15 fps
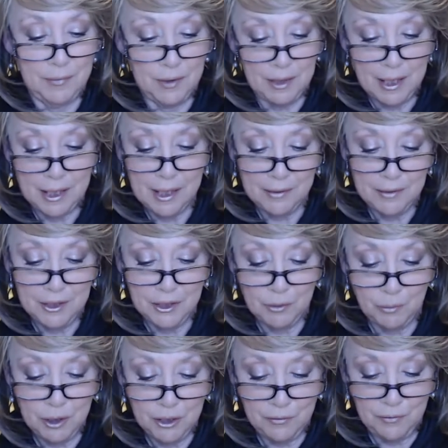I got this
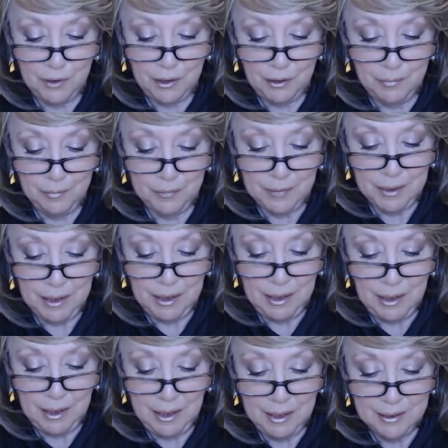Wishful.
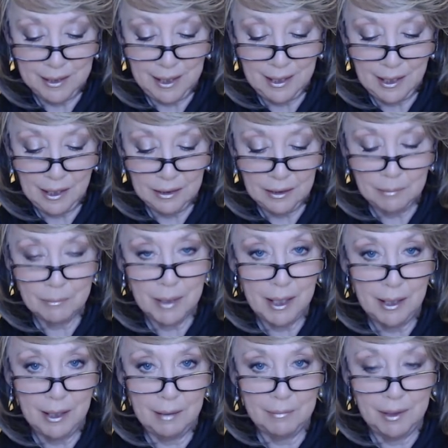It's a Honey Bomb